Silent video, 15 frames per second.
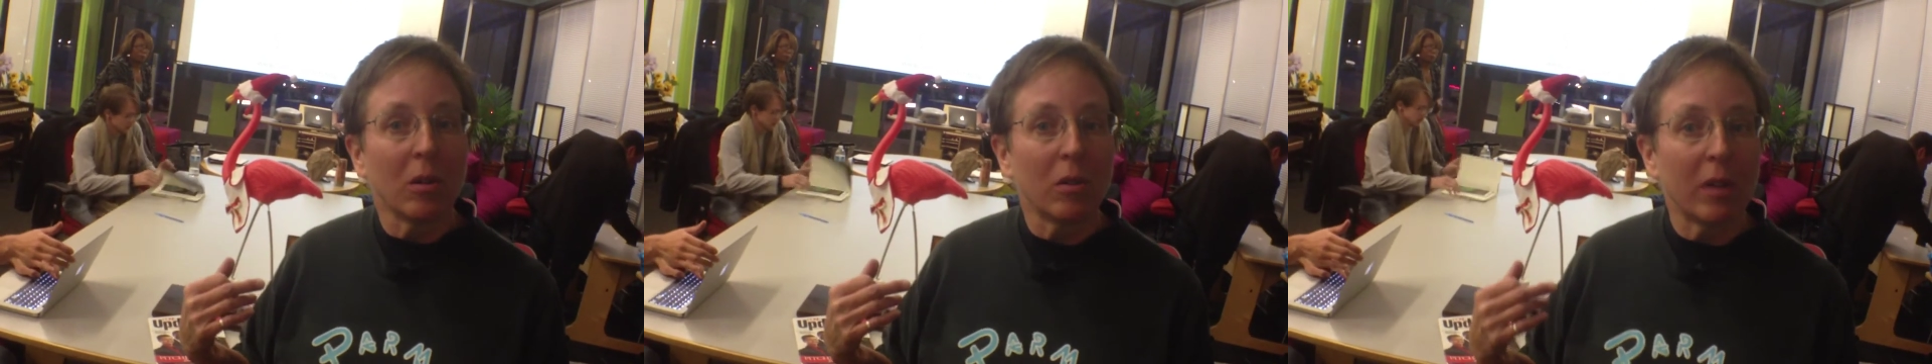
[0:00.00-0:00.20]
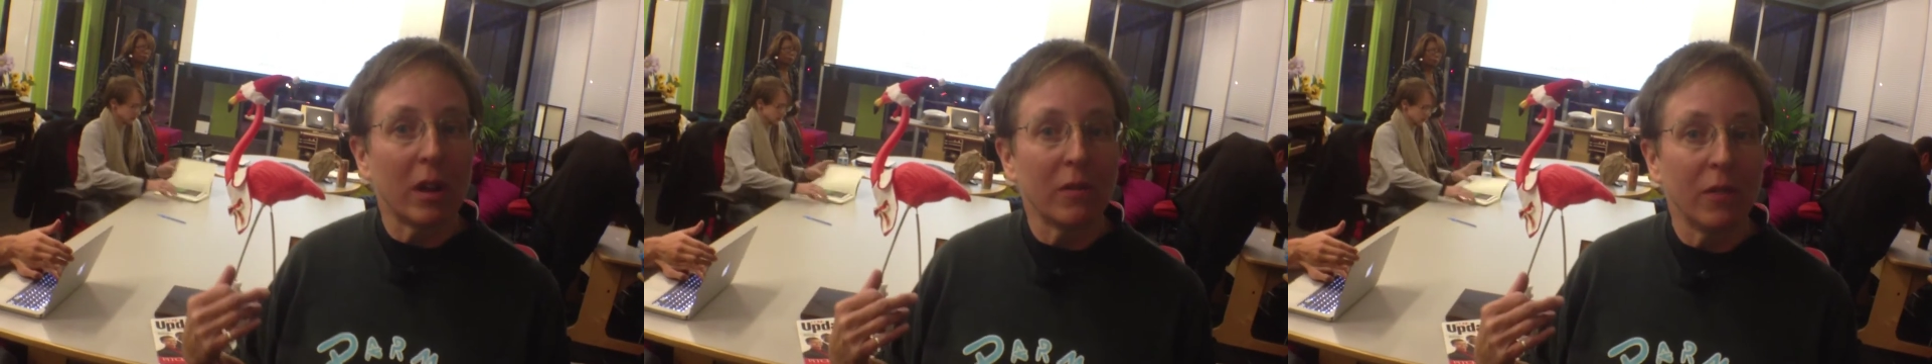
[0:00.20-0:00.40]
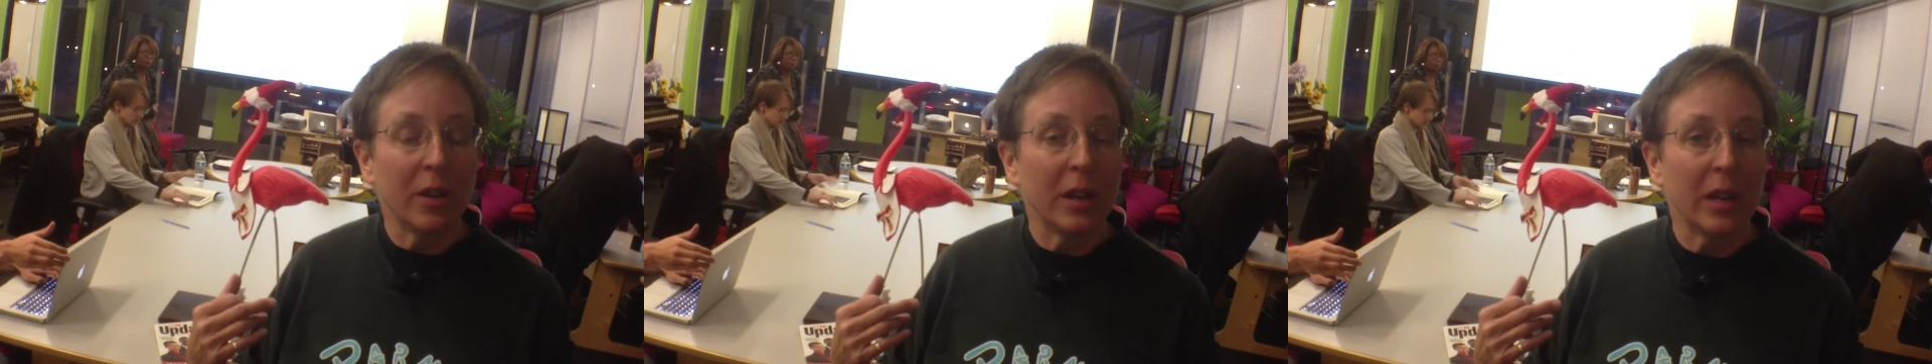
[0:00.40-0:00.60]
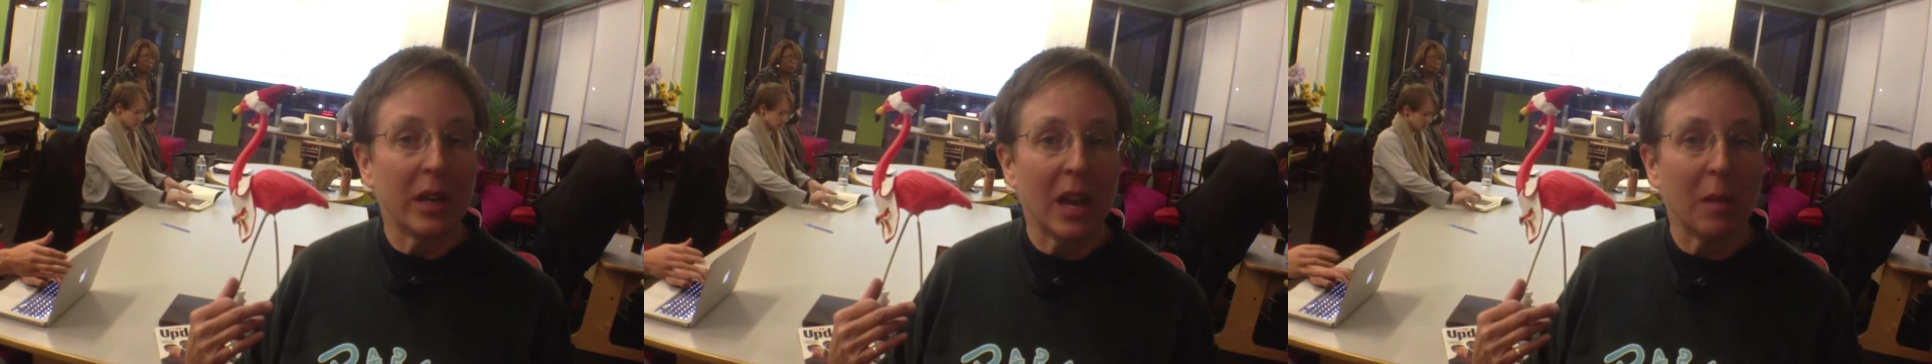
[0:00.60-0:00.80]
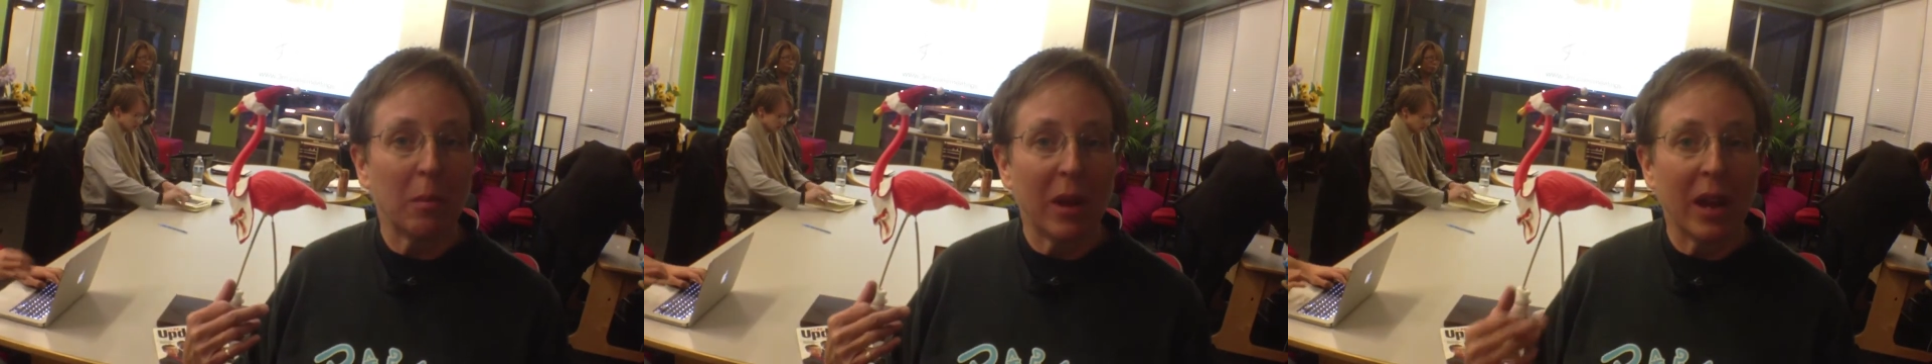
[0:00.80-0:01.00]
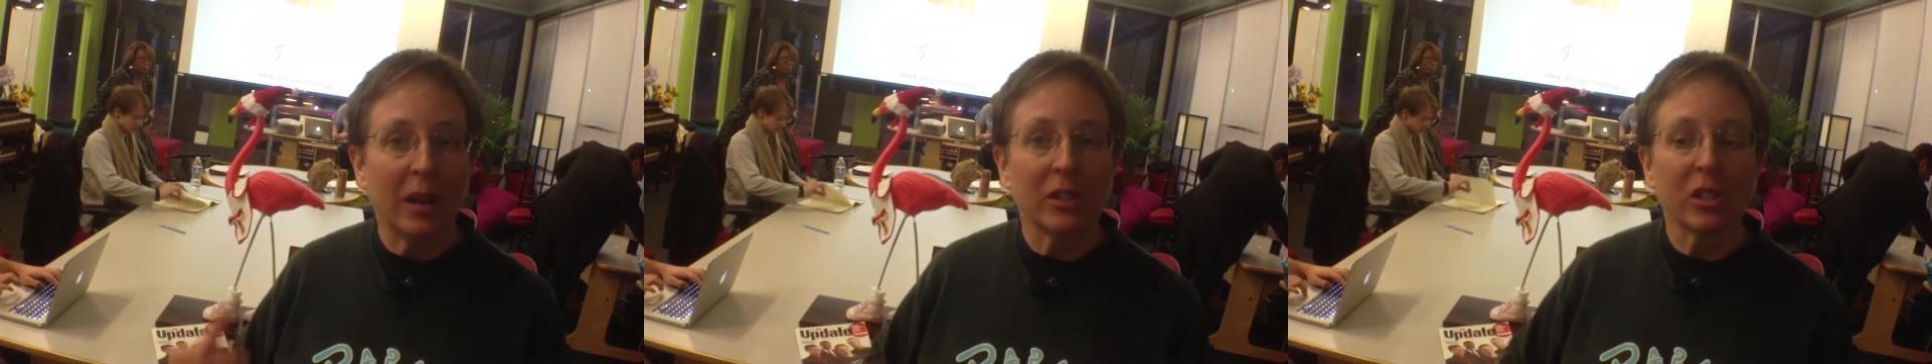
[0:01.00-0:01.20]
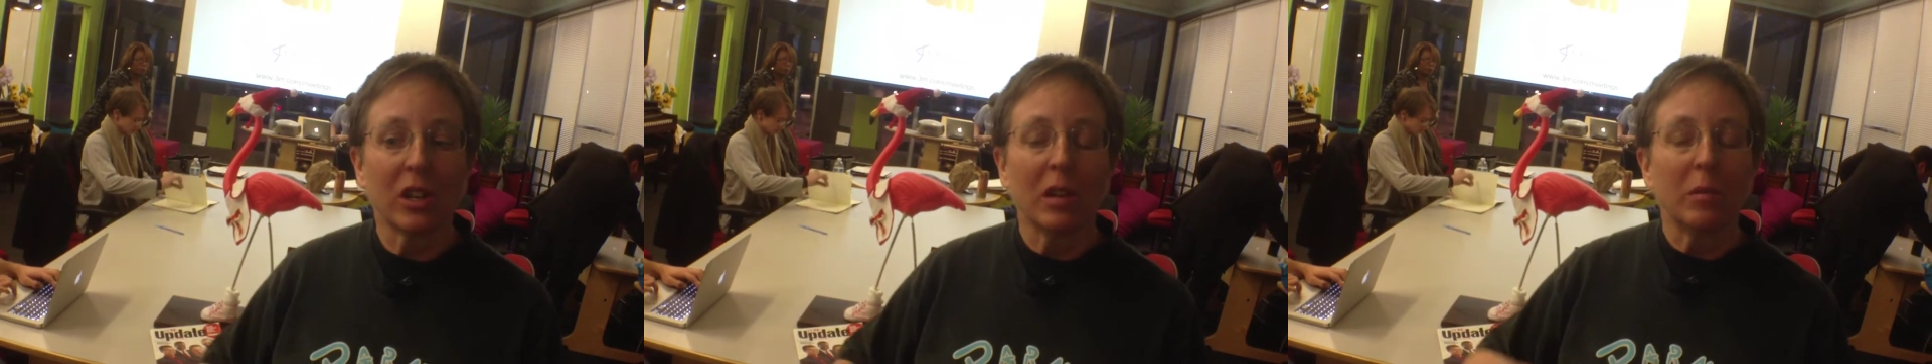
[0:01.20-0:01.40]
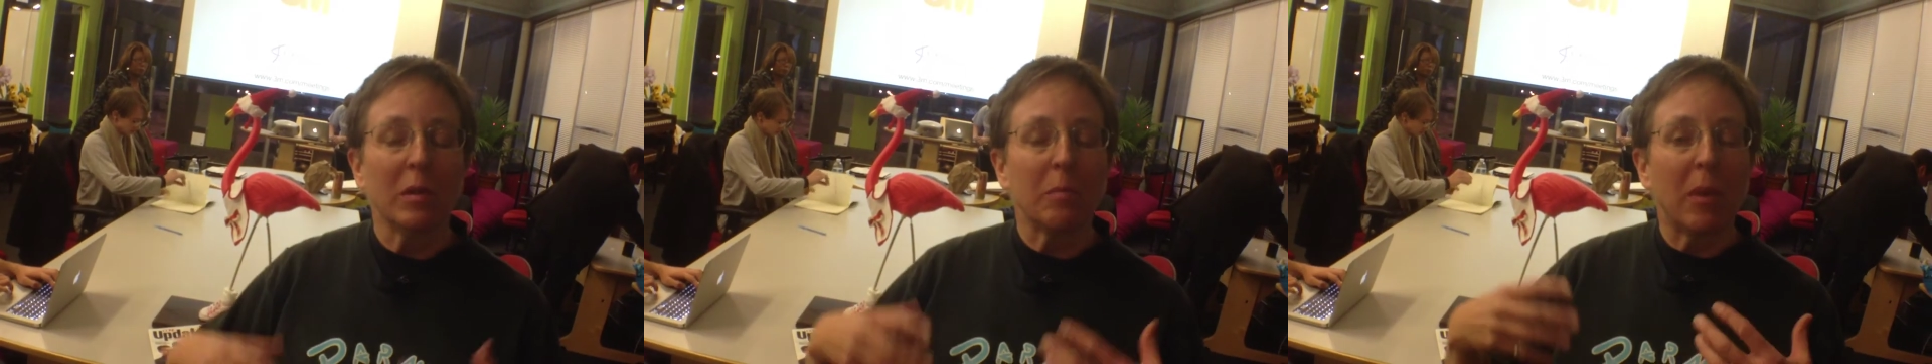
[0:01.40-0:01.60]
crowdfunding campaign is going
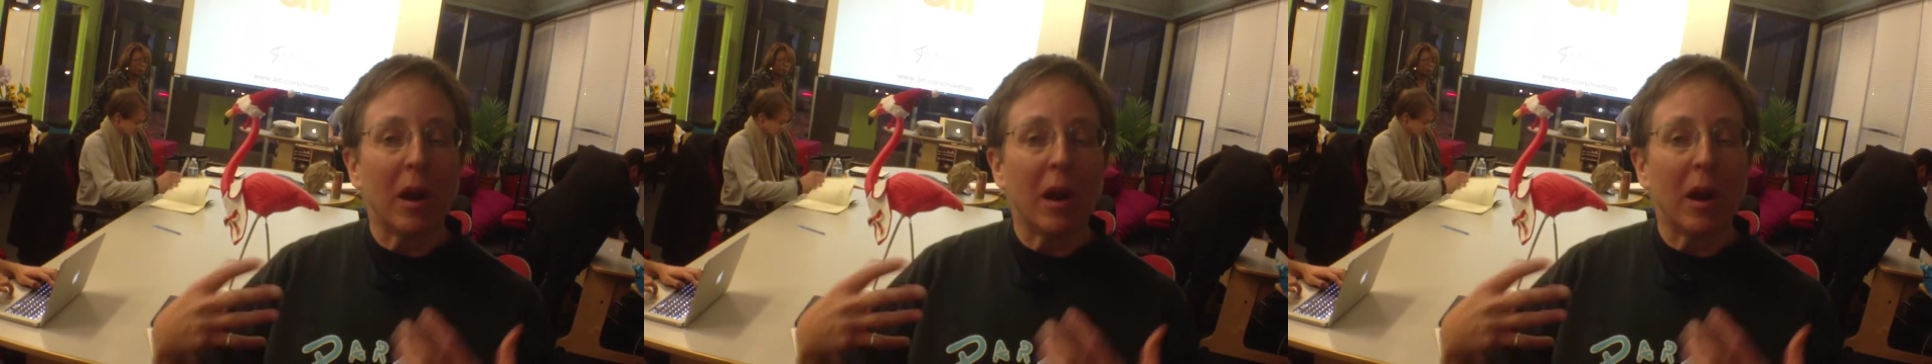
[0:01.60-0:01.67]
to be